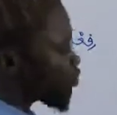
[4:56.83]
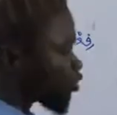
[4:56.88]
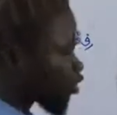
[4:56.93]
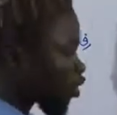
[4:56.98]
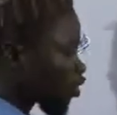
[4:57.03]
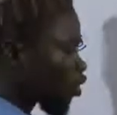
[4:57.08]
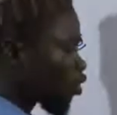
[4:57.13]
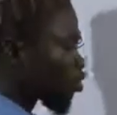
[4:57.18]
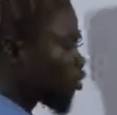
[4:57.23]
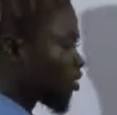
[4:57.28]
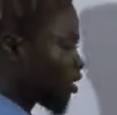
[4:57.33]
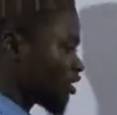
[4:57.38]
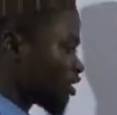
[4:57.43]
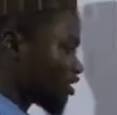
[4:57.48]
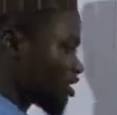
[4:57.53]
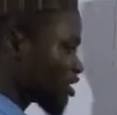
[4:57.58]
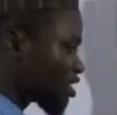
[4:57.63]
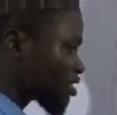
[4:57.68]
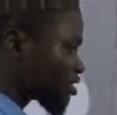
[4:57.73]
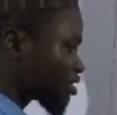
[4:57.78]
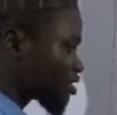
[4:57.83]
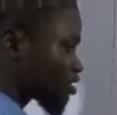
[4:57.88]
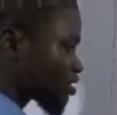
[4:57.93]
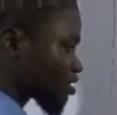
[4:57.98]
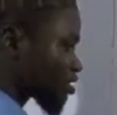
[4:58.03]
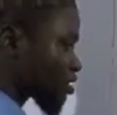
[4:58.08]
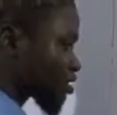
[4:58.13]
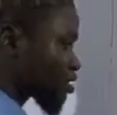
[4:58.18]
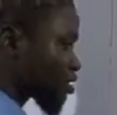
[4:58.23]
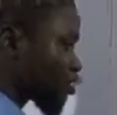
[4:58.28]
So this
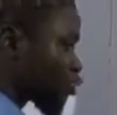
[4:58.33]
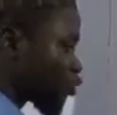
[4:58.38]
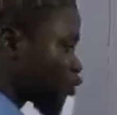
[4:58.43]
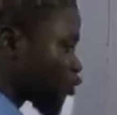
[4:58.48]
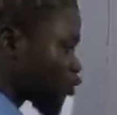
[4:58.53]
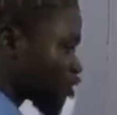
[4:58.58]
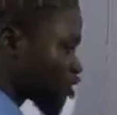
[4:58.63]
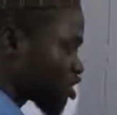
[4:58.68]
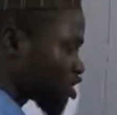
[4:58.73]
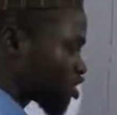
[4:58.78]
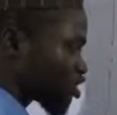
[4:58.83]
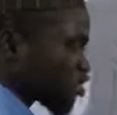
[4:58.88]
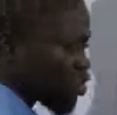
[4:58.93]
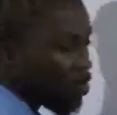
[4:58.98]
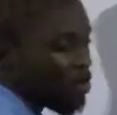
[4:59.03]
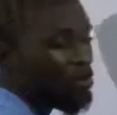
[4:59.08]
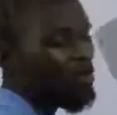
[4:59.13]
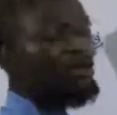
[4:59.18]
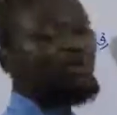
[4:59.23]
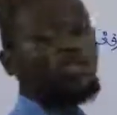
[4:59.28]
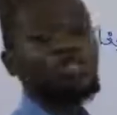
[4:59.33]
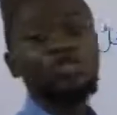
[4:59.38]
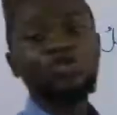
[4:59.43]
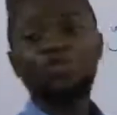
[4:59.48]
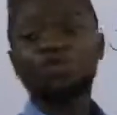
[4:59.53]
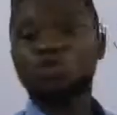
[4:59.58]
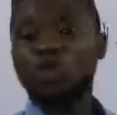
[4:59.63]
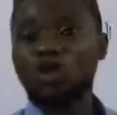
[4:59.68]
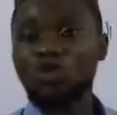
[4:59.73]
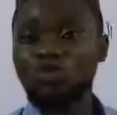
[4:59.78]
procedure is
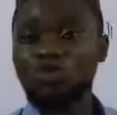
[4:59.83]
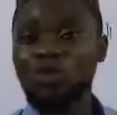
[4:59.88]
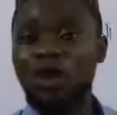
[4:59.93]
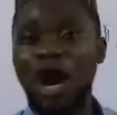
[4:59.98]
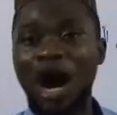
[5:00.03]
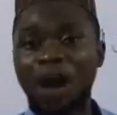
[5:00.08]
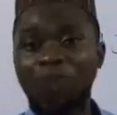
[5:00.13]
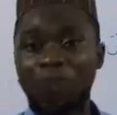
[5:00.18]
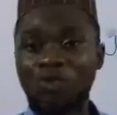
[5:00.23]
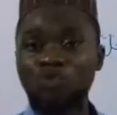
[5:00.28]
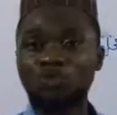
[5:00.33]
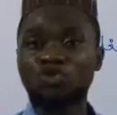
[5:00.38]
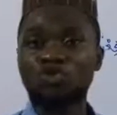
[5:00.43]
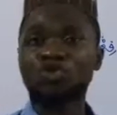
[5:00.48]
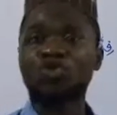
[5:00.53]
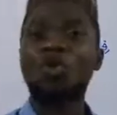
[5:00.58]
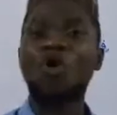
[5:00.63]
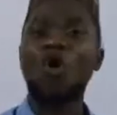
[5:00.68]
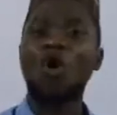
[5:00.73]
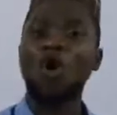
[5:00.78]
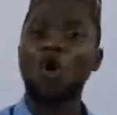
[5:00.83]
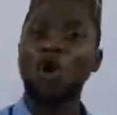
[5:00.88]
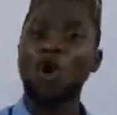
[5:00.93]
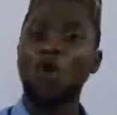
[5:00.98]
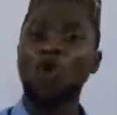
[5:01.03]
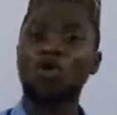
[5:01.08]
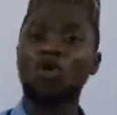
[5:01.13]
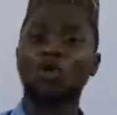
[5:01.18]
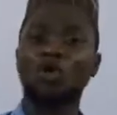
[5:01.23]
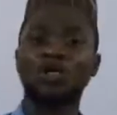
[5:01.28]
what will happen to
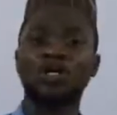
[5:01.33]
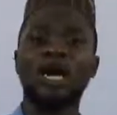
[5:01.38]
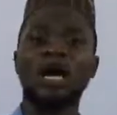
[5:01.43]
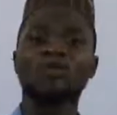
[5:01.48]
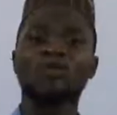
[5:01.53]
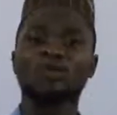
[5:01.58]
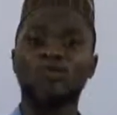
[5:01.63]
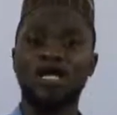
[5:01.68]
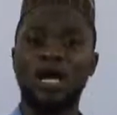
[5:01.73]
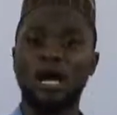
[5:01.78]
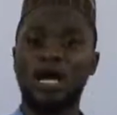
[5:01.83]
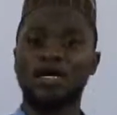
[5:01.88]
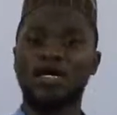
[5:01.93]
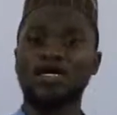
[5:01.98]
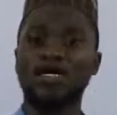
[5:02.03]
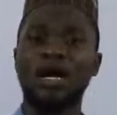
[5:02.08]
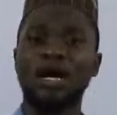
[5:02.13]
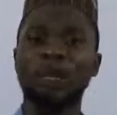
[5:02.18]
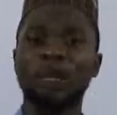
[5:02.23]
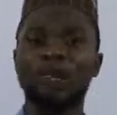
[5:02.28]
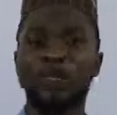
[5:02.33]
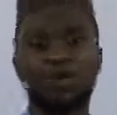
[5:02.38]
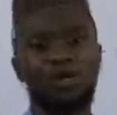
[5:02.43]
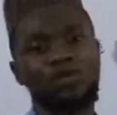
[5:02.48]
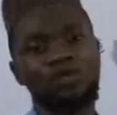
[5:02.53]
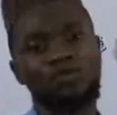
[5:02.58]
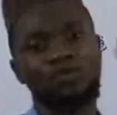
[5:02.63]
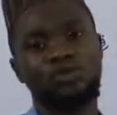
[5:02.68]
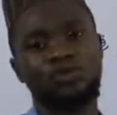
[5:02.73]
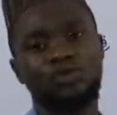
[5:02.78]
all other mutaharrika
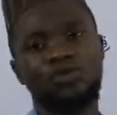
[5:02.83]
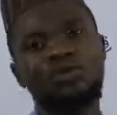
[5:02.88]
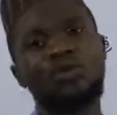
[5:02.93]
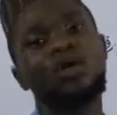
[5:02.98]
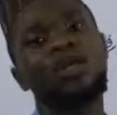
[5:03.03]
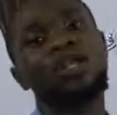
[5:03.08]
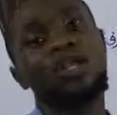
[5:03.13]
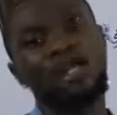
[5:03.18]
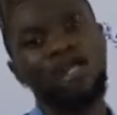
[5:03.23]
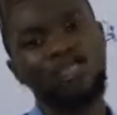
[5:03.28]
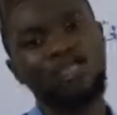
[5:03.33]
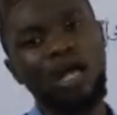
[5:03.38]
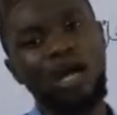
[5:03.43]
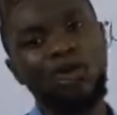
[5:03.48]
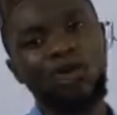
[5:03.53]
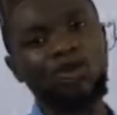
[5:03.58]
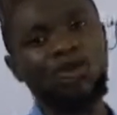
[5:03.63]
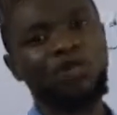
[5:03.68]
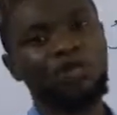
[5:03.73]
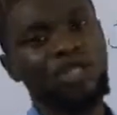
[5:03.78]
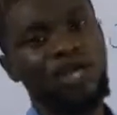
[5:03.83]
pronouns too, like tahul